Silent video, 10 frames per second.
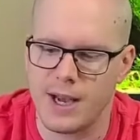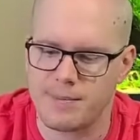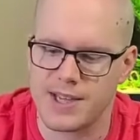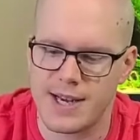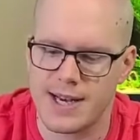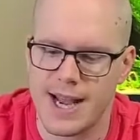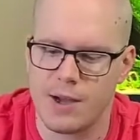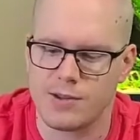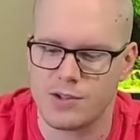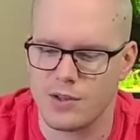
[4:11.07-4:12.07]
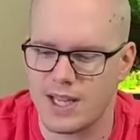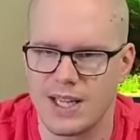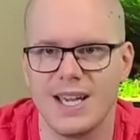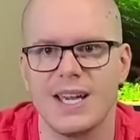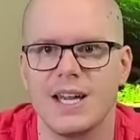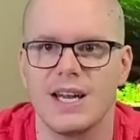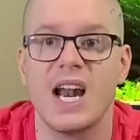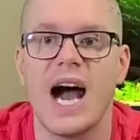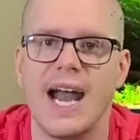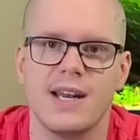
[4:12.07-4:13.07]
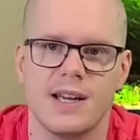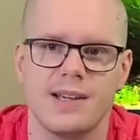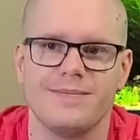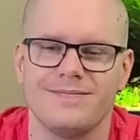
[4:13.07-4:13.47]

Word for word: upside down so they can get in and hide in it.